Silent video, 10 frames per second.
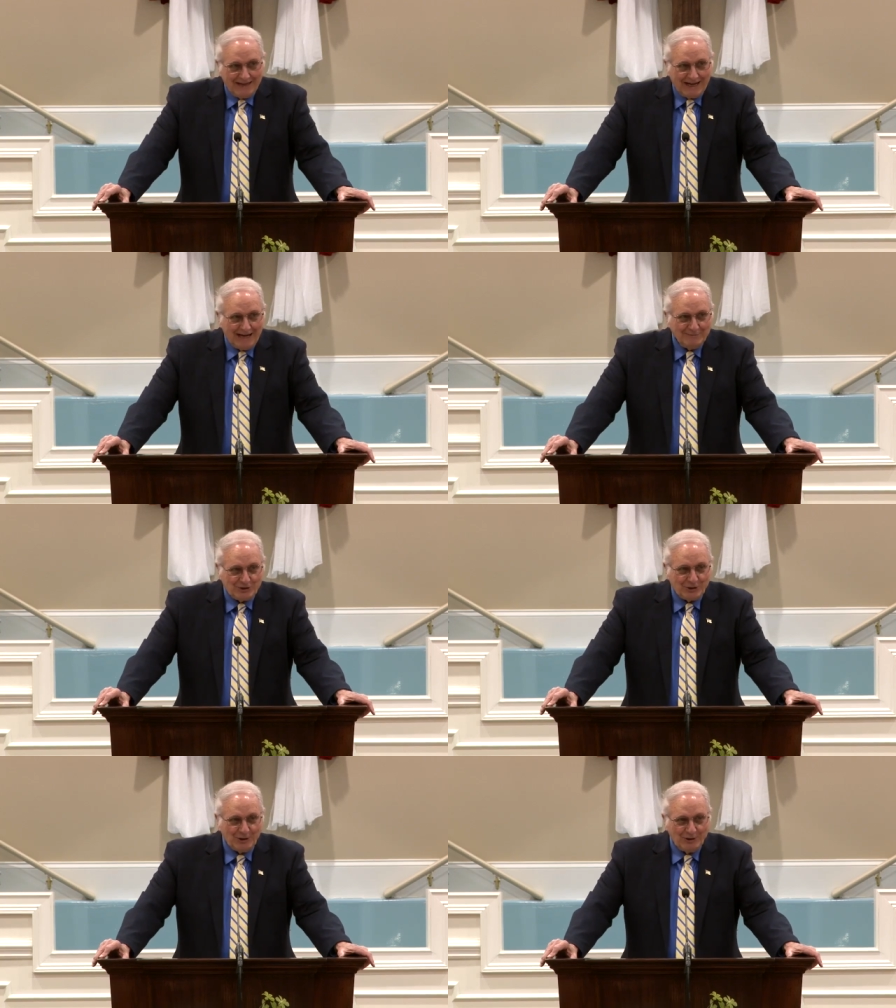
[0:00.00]
I'm
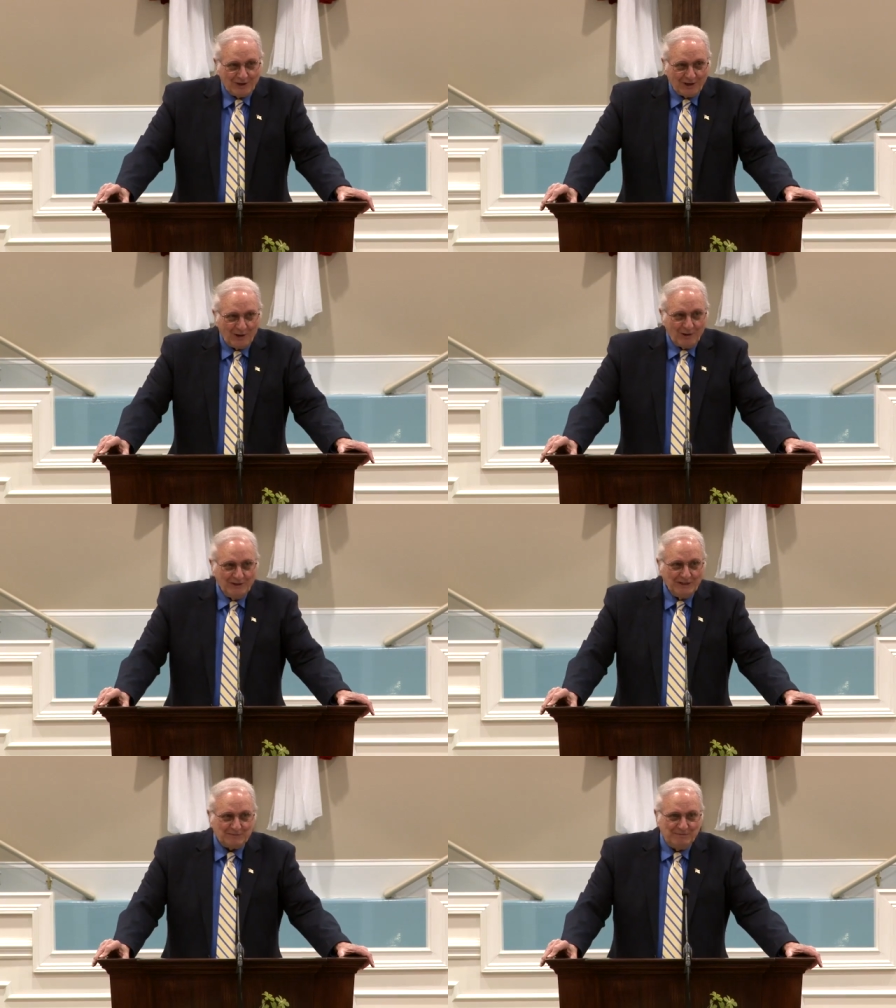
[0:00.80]
sure that all
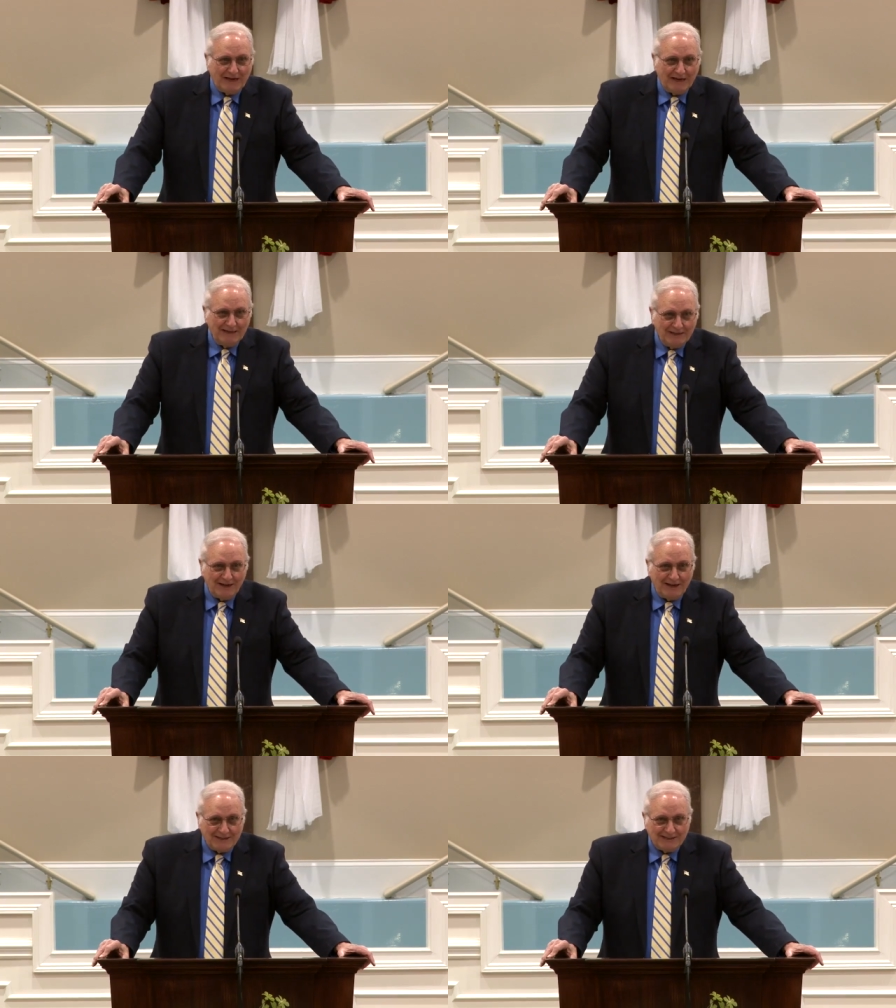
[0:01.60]
these pagan
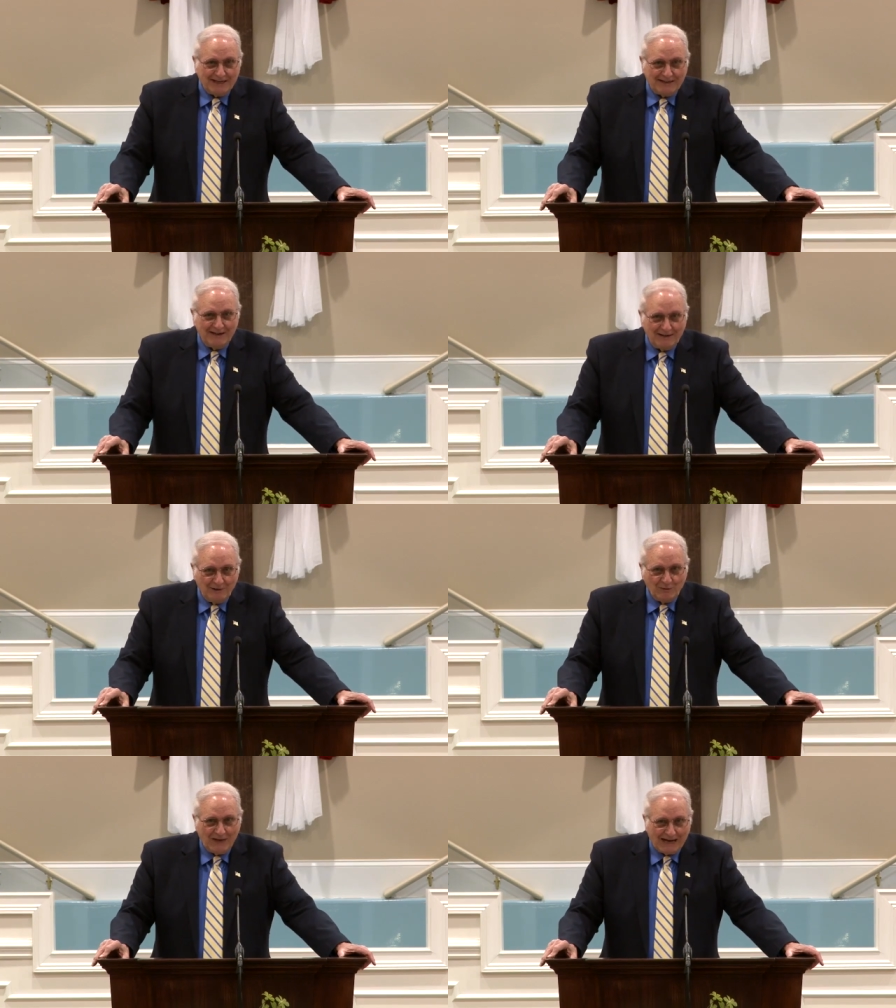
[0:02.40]
gods out there
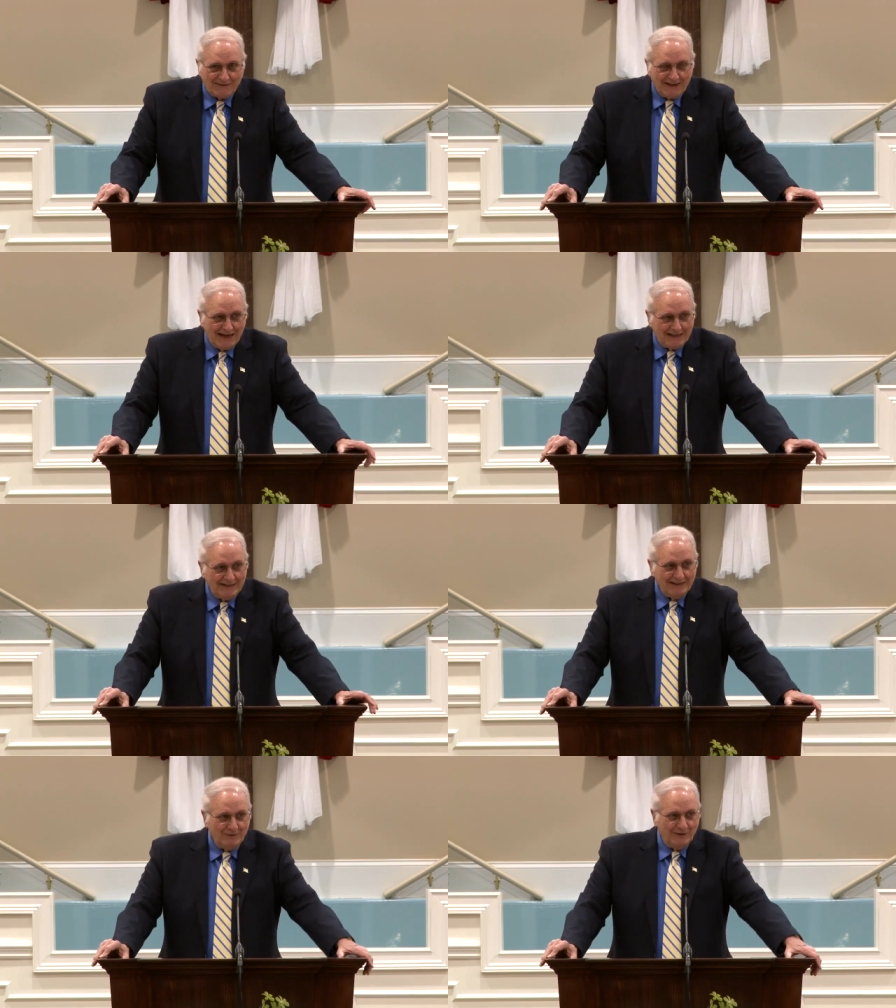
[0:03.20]
don't like the
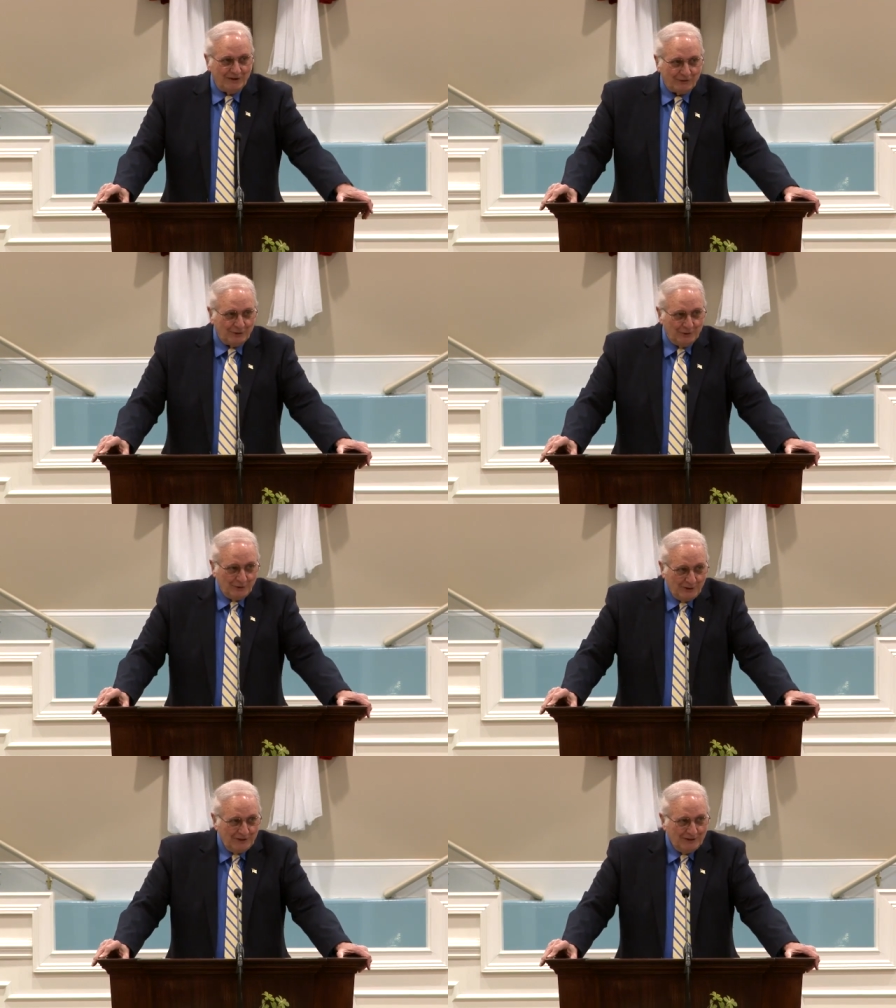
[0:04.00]
idea when the
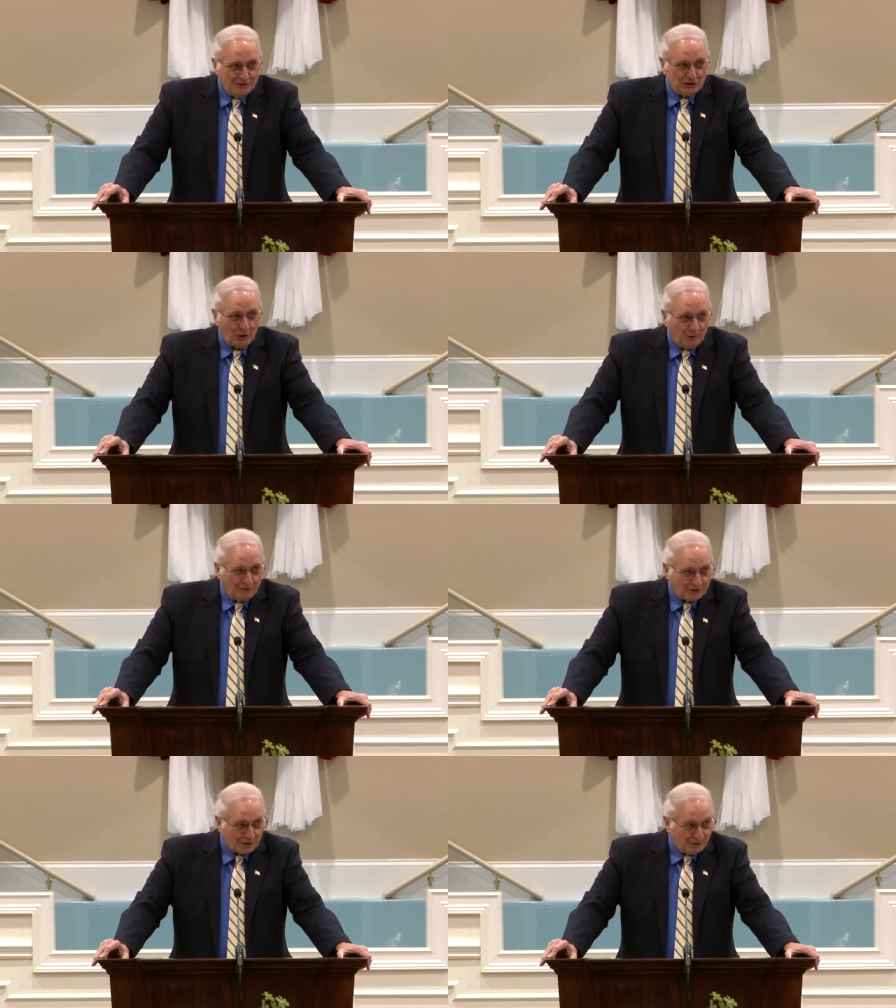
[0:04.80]
true
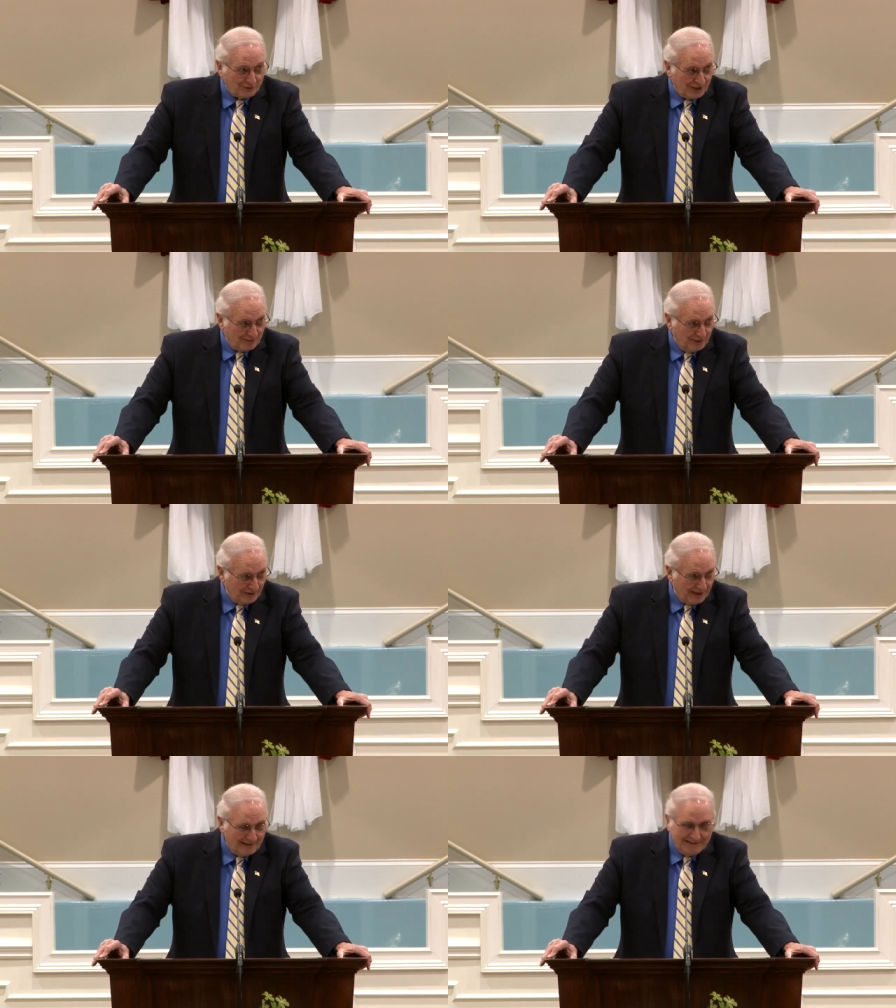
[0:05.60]
Jehovah shows up, do
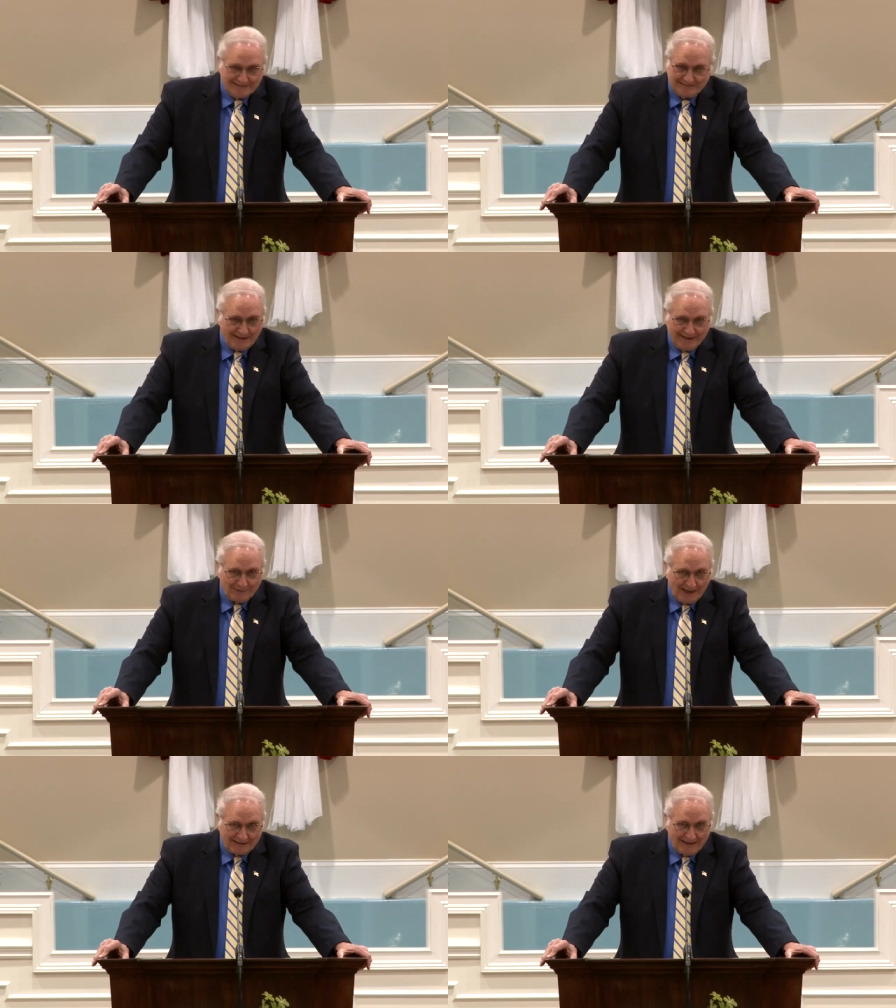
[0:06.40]
they? No, they
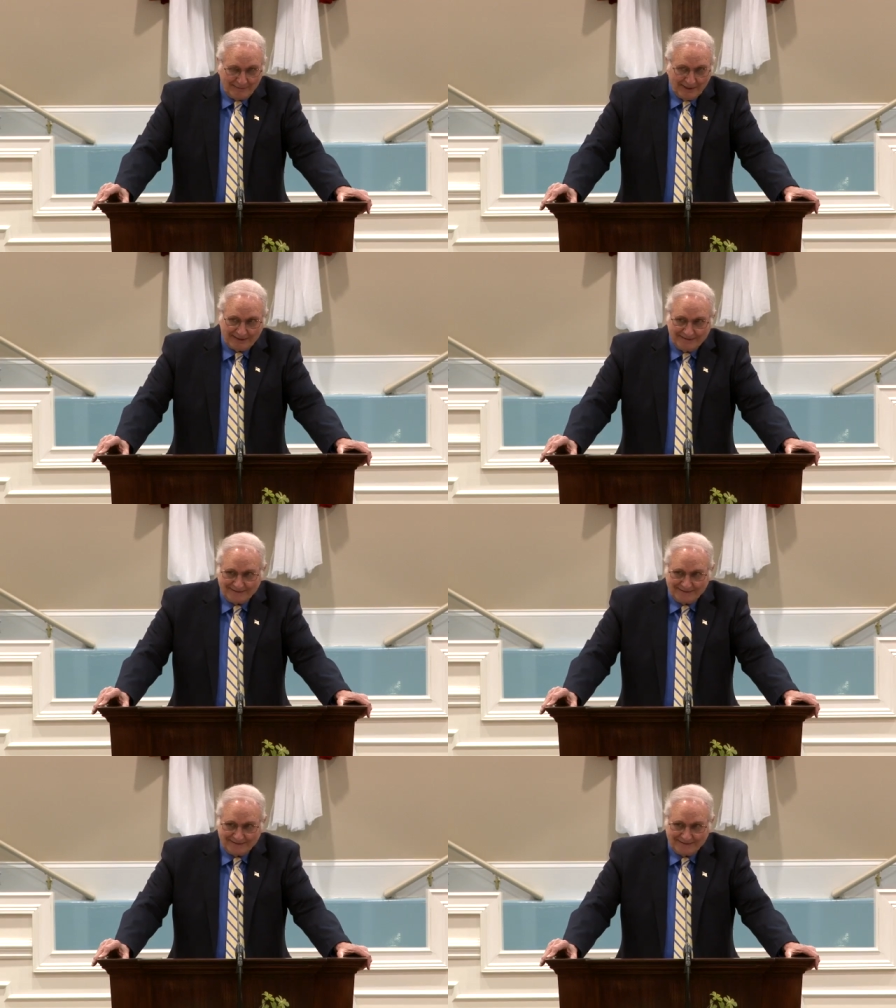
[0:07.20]
don't like that a bit.